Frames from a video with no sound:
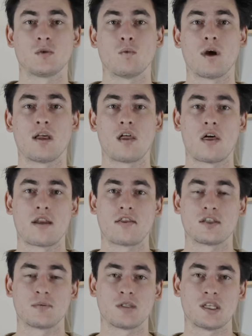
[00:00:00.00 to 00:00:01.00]
While a lot of
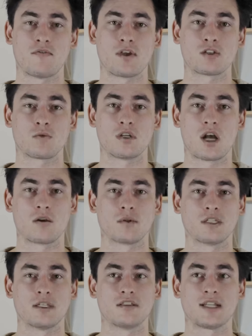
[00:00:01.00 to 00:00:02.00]
the specifics were not
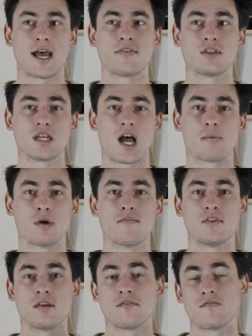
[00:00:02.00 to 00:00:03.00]
released at the time
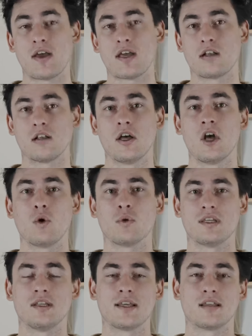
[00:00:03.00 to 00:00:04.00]
of the unveil,
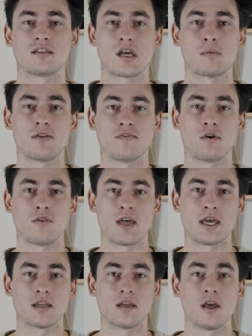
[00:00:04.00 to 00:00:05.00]
we did get some info
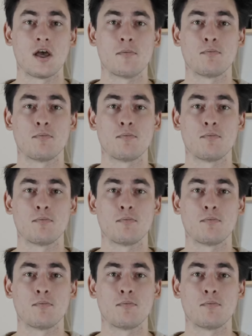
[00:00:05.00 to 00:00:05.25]
then,